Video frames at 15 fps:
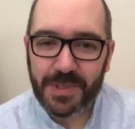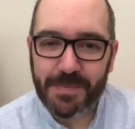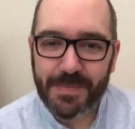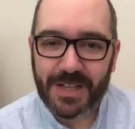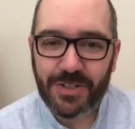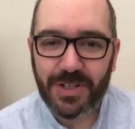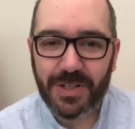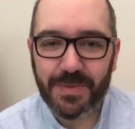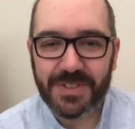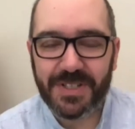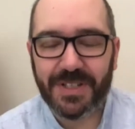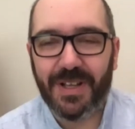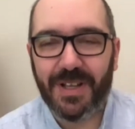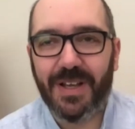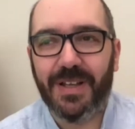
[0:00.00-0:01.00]
imagine it was
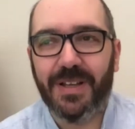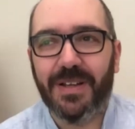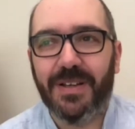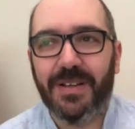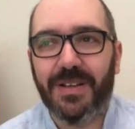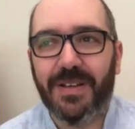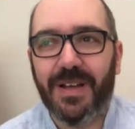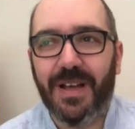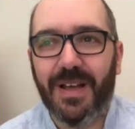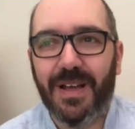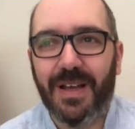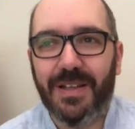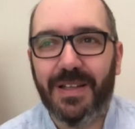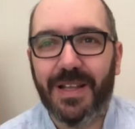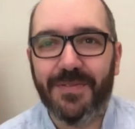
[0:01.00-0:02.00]
an, uh,
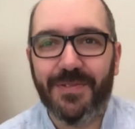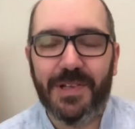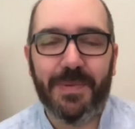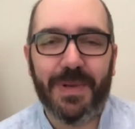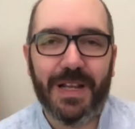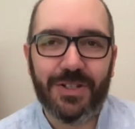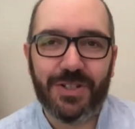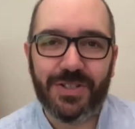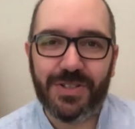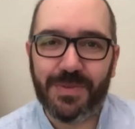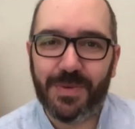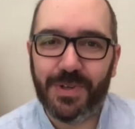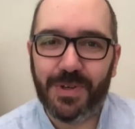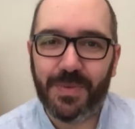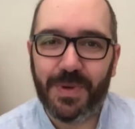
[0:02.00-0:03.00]
a lovely pleasure to
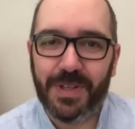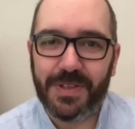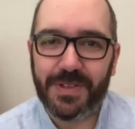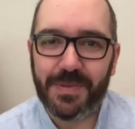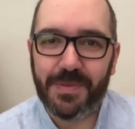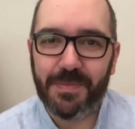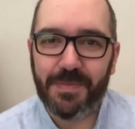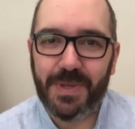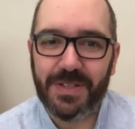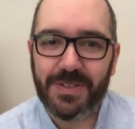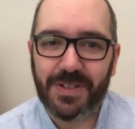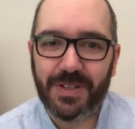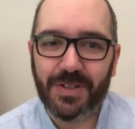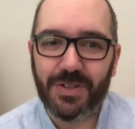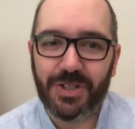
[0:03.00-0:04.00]
work with
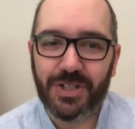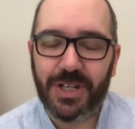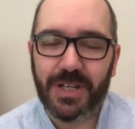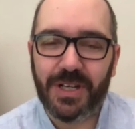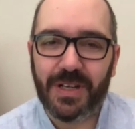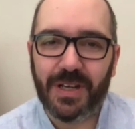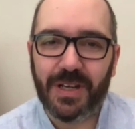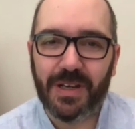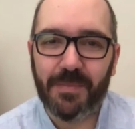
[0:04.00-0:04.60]
Peter Cushing, um,